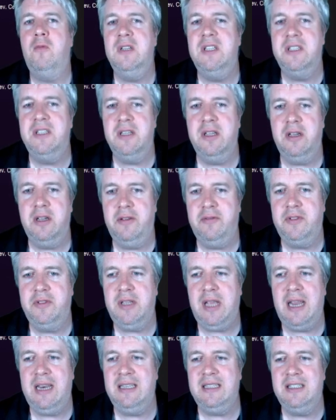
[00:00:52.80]

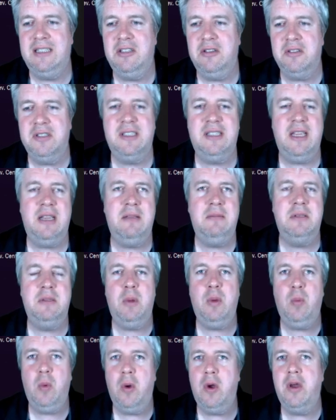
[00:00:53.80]
reserves, and it does seem
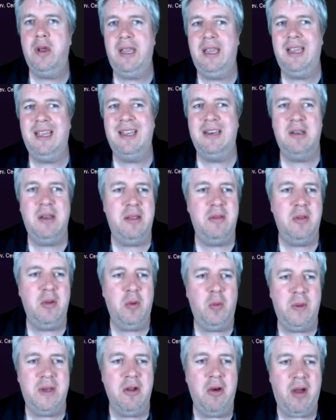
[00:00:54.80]
to be working in
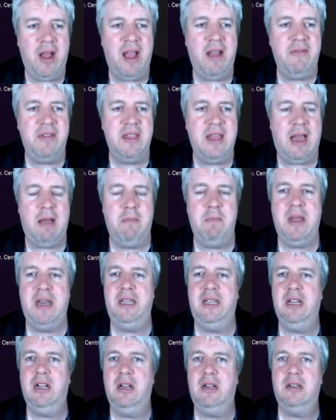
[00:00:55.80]
that we're not having that
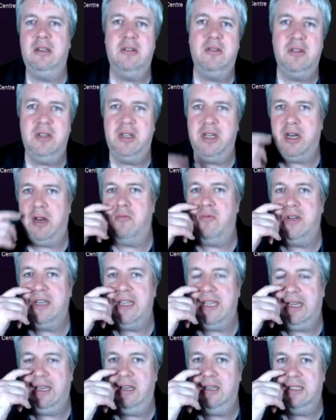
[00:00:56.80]
many, you know,
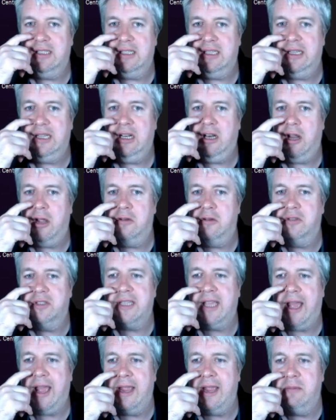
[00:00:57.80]
ridiculously
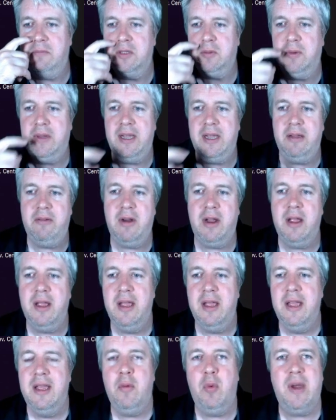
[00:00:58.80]
close games. We're
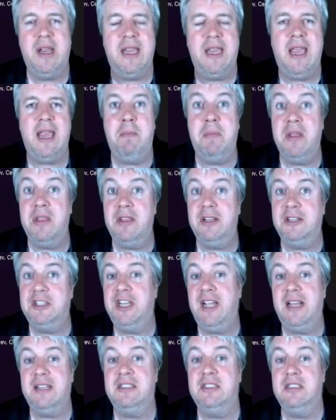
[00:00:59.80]
keeping the
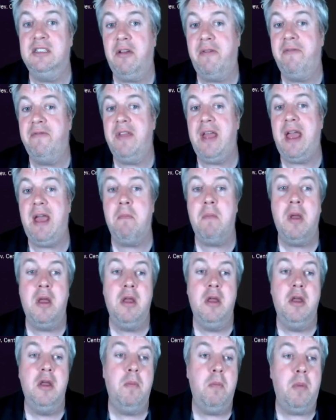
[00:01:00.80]
chances off them,
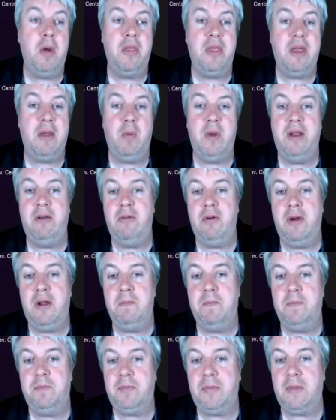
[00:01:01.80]
but then
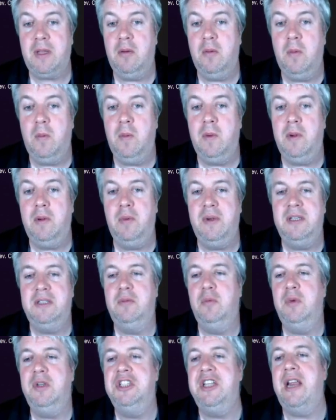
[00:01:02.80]

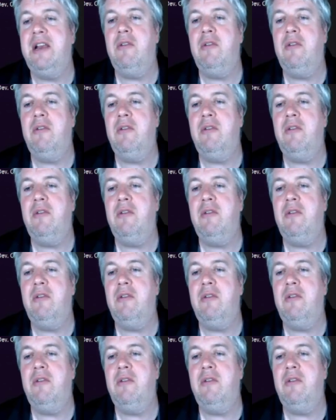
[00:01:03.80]
we're